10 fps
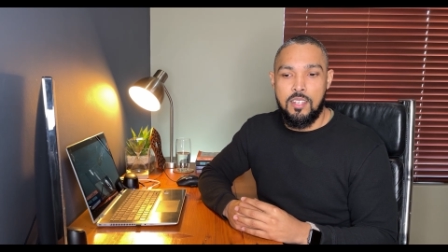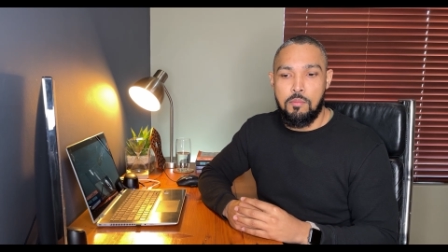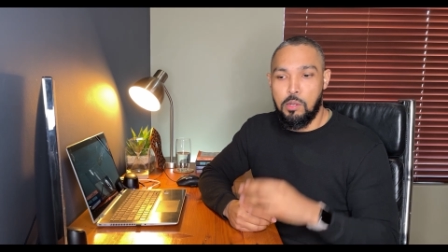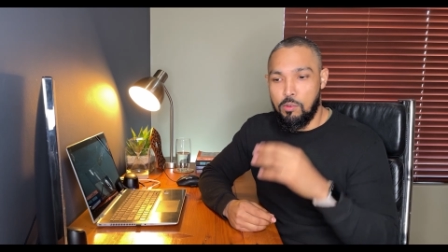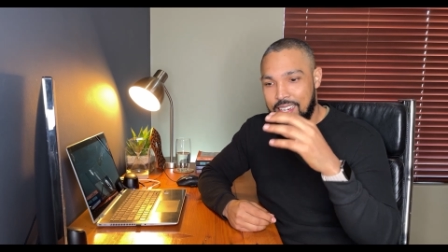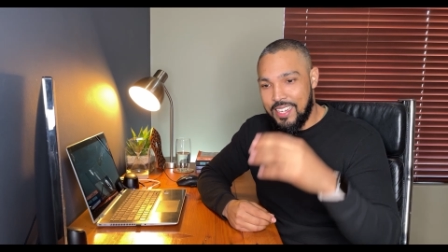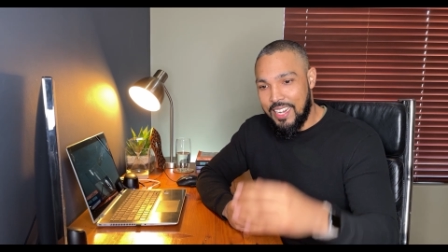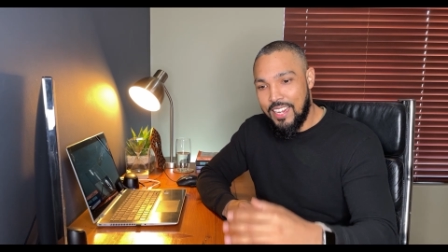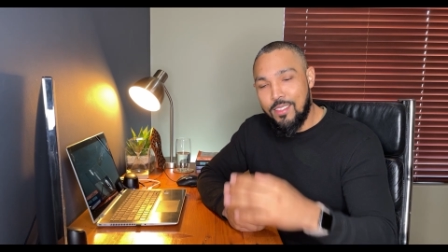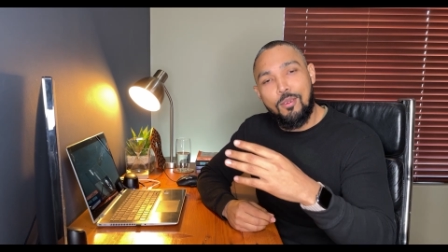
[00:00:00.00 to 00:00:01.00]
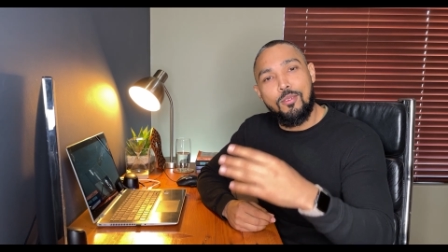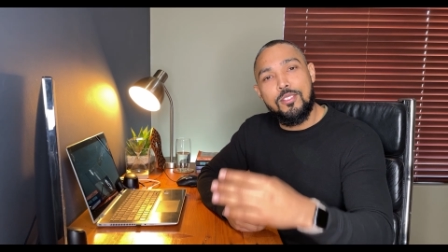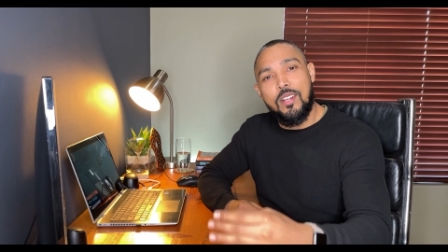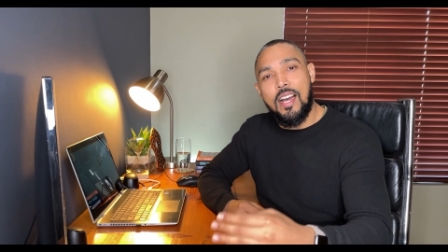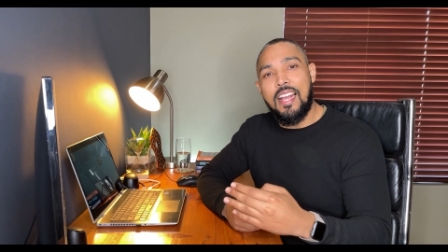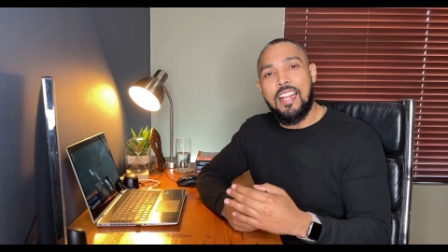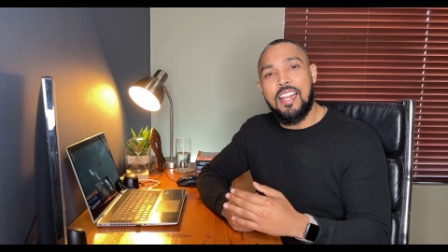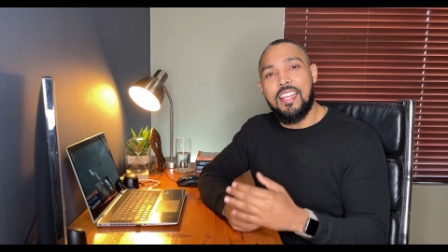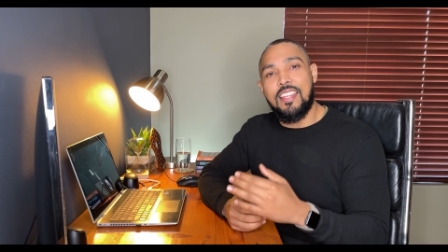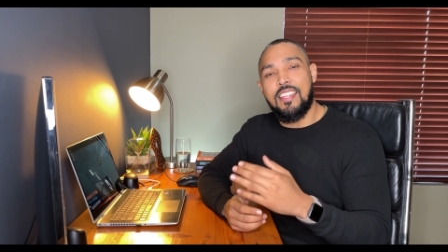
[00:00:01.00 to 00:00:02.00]
But what I'd like to also
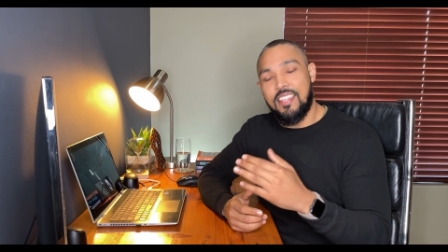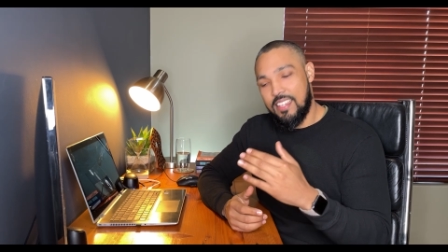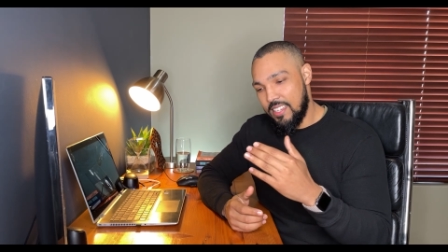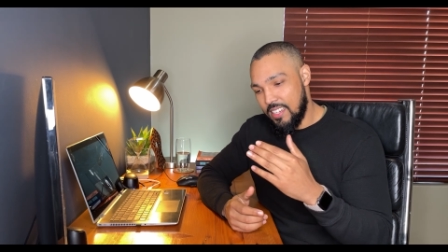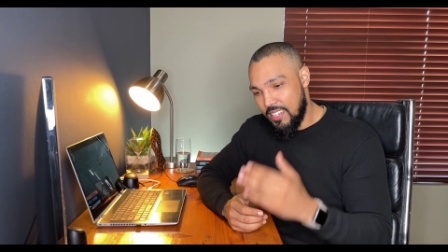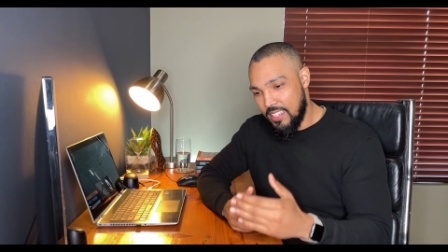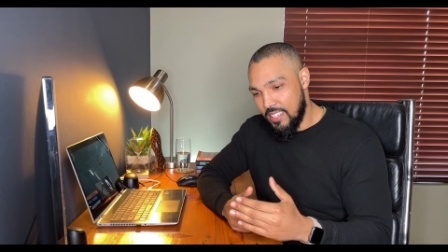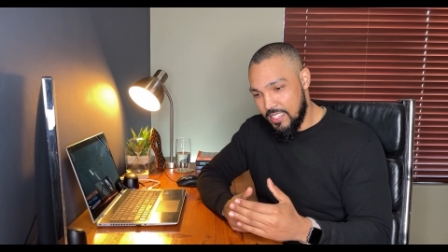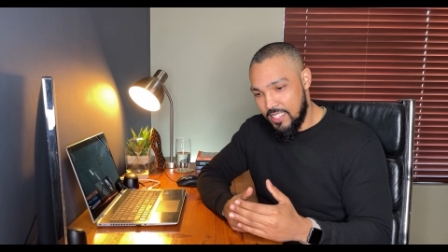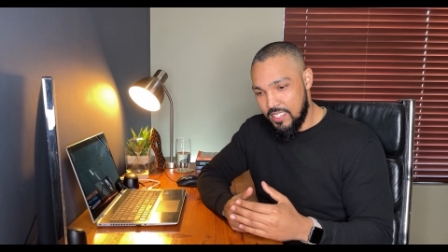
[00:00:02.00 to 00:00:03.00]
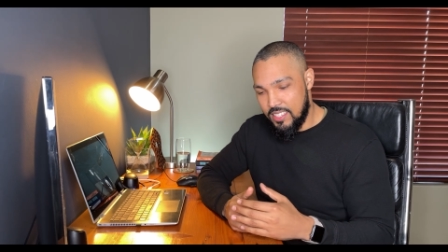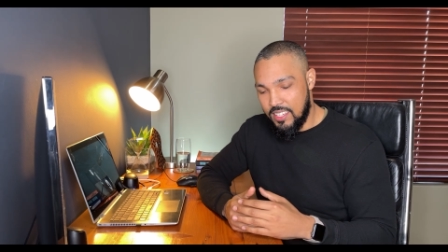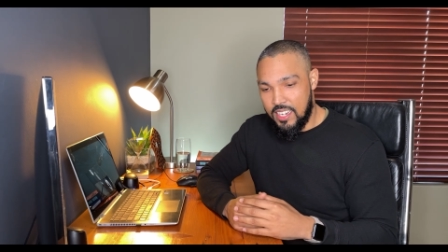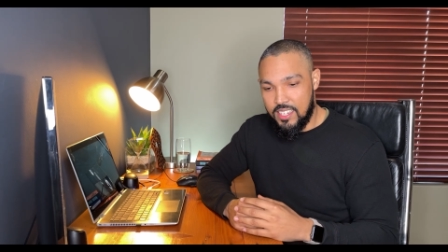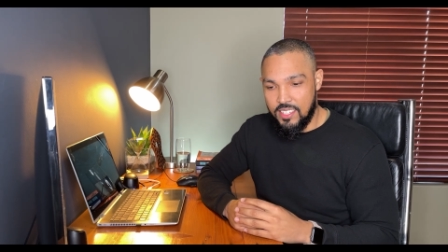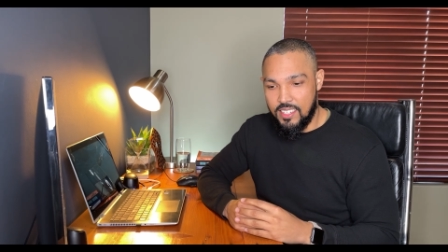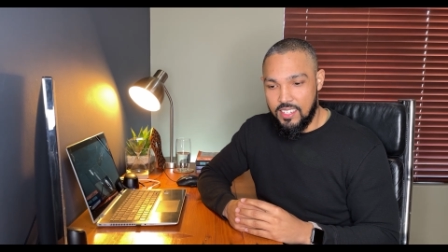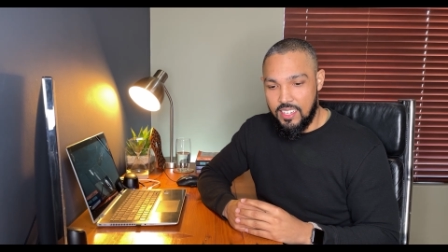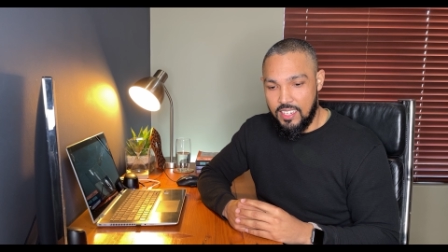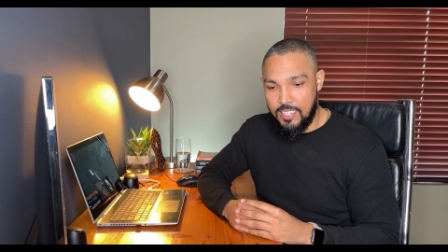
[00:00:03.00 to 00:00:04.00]
highlight in this discussion
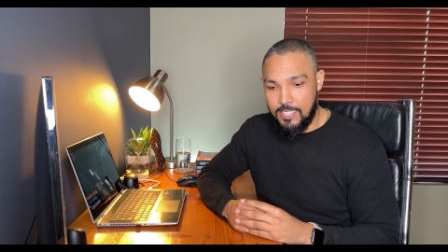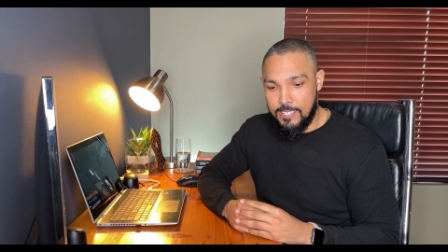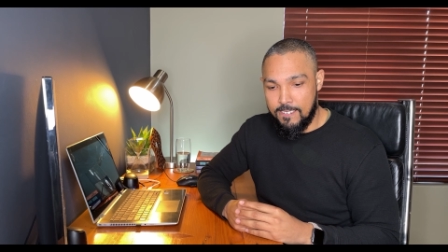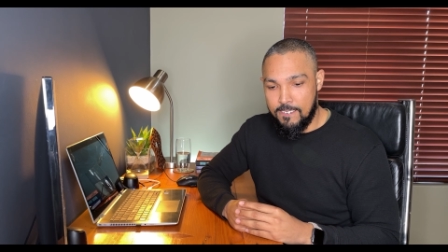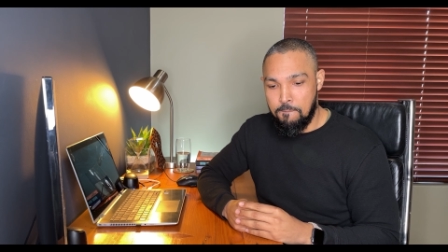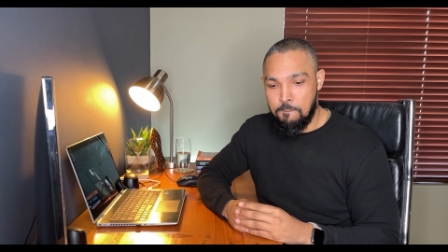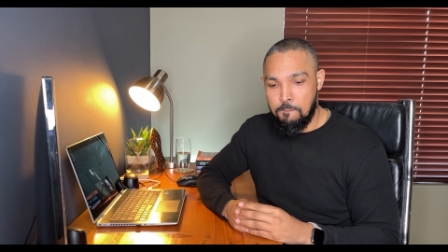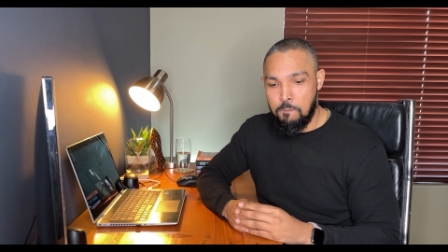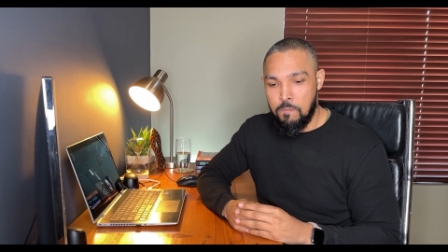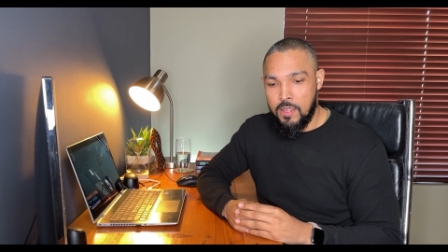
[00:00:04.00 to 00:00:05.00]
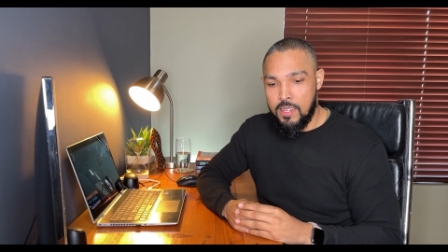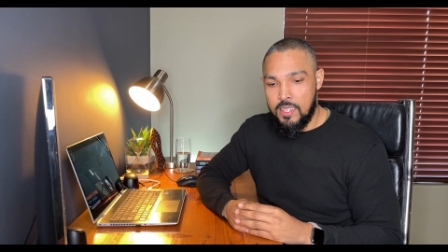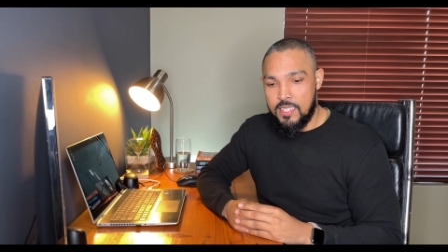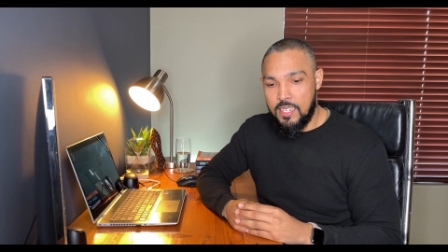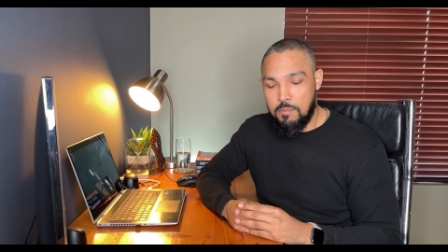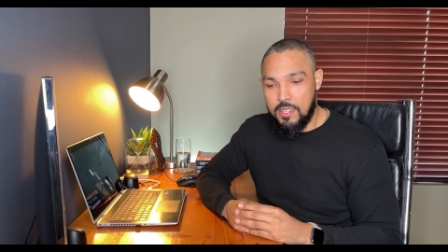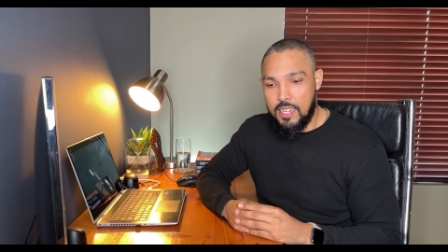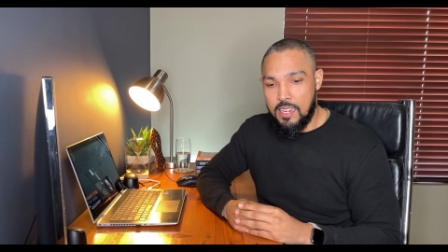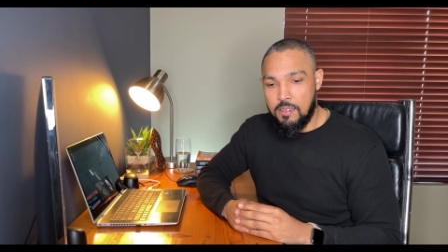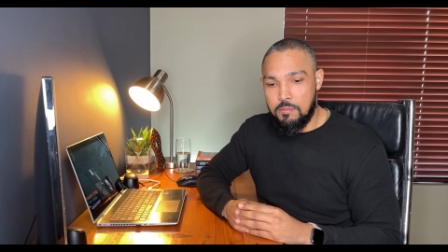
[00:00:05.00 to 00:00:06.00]
is
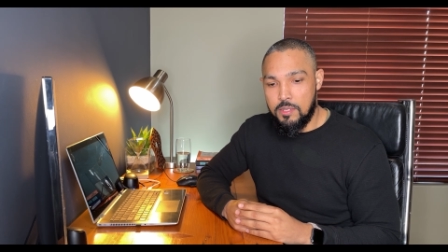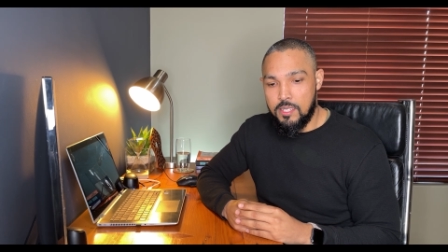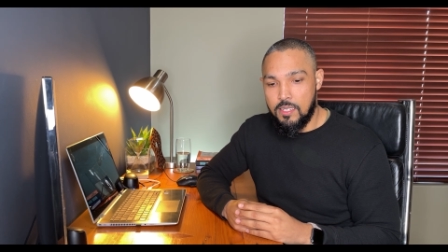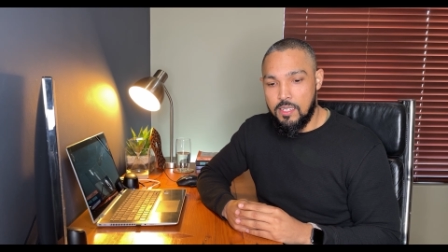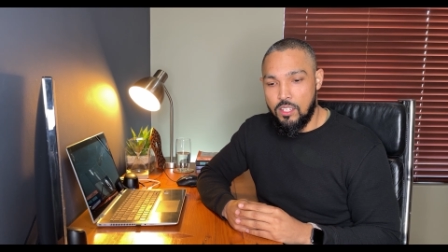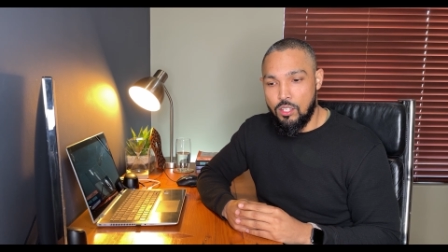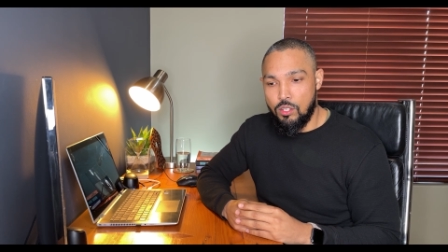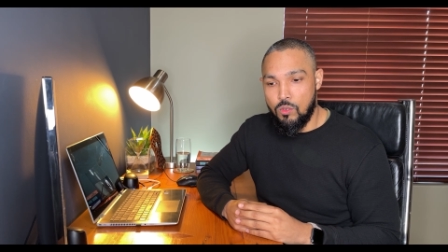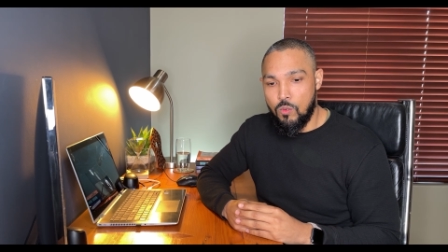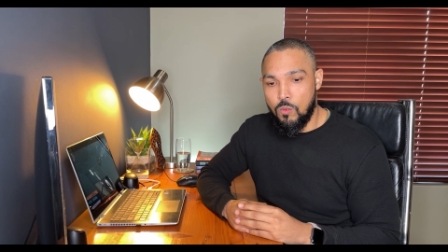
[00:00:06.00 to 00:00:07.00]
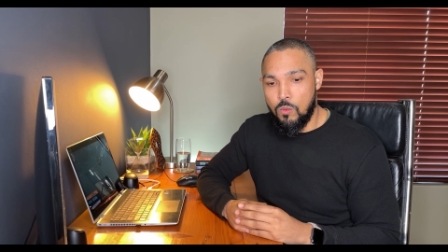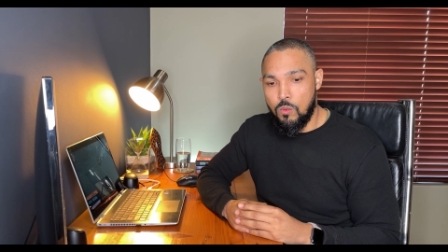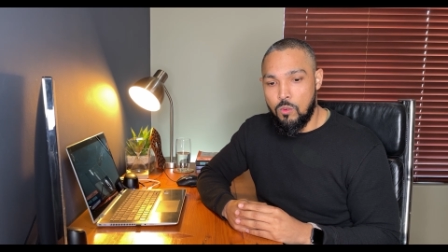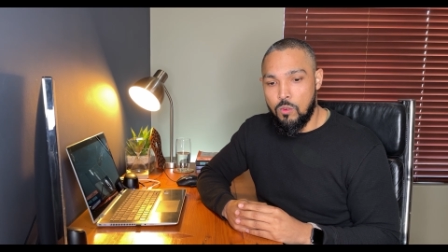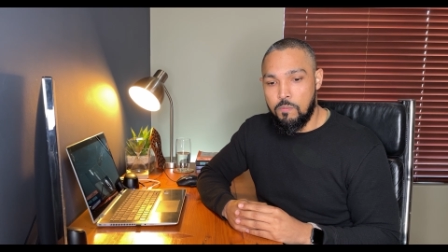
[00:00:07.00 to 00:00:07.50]
sometimes you